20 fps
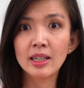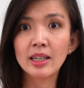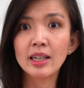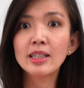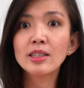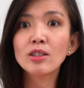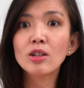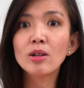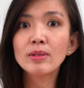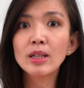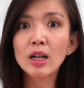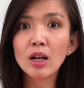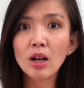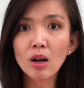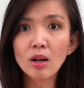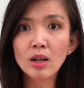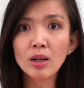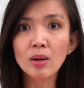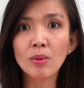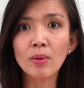instead of the
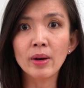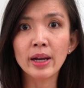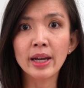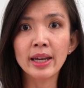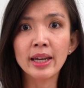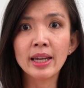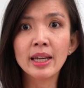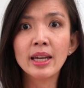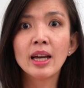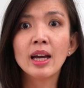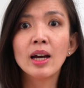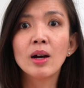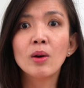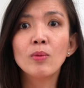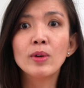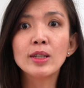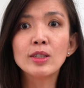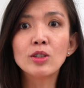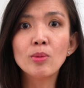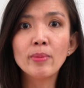longer way,
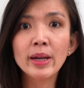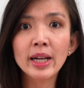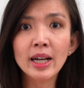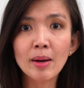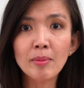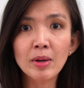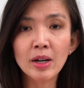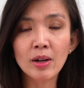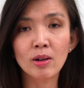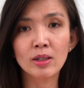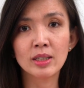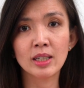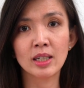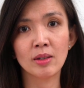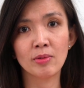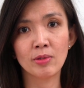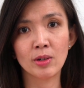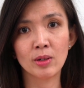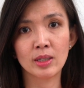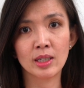which you may come across in the
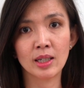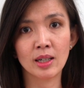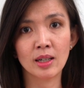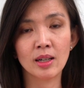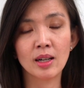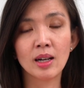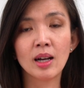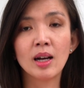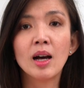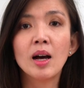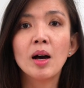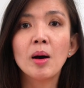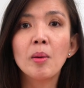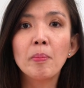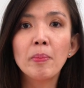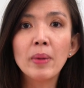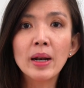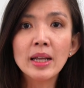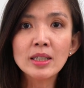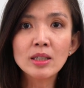future.
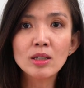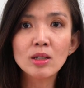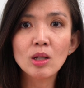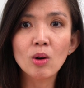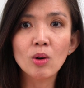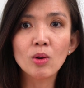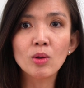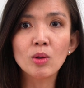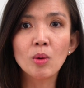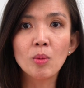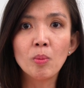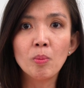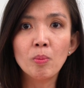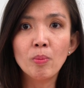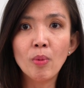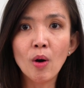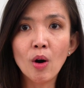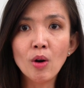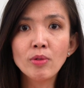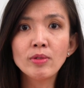Please note,
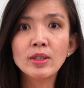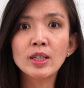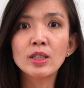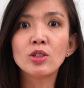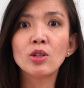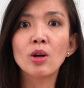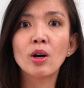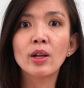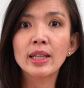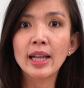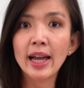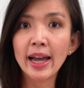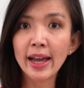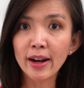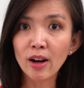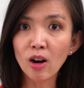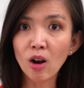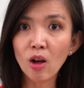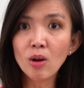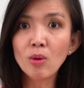both the short
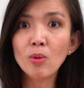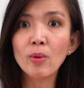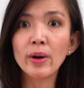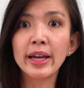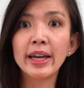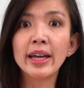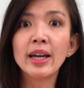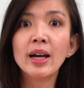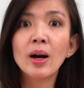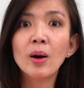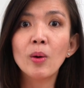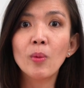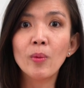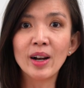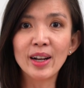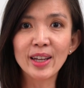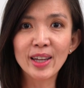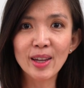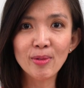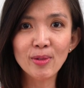and long way
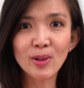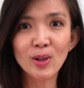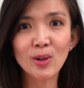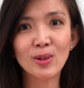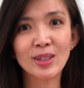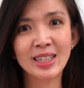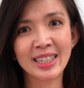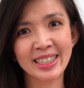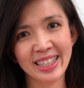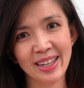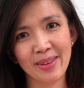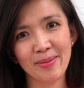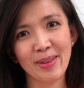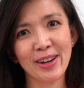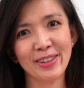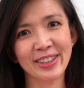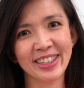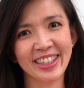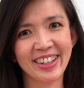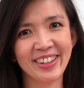will give you the same
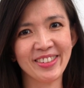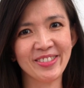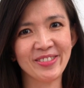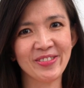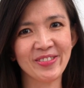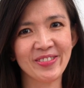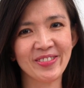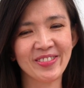outcome.